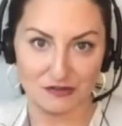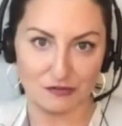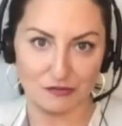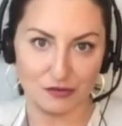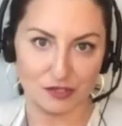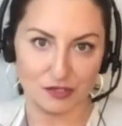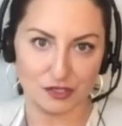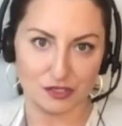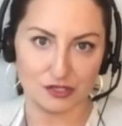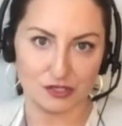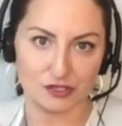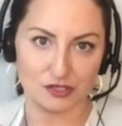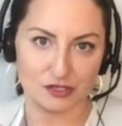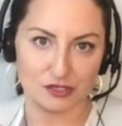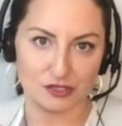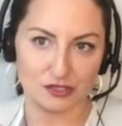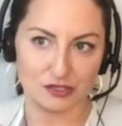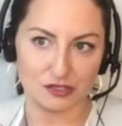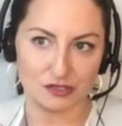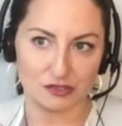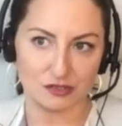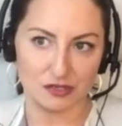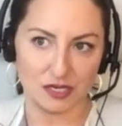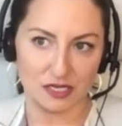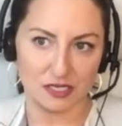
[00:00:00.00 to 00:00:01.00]
which
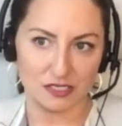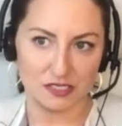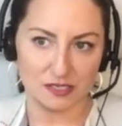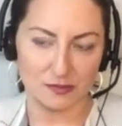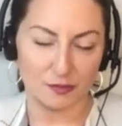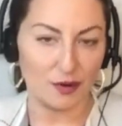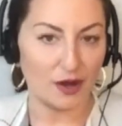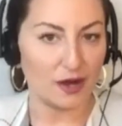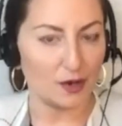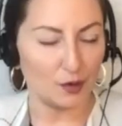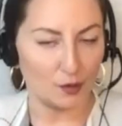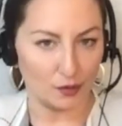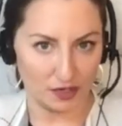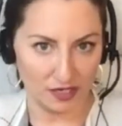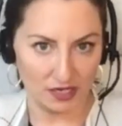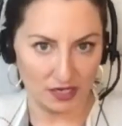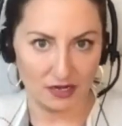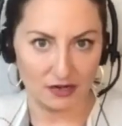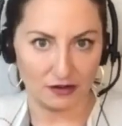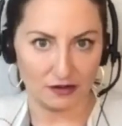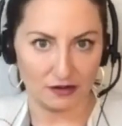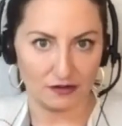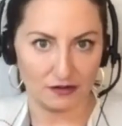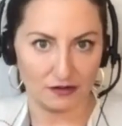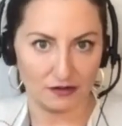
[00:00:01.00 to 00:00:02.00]
is a priority
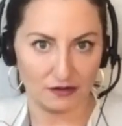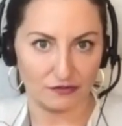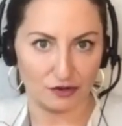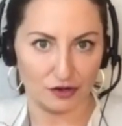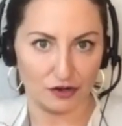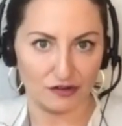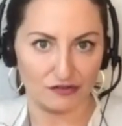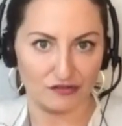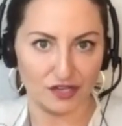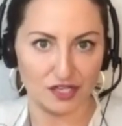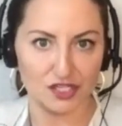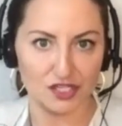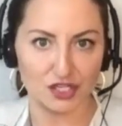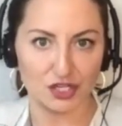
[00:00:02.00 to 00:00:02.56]
area for our funder.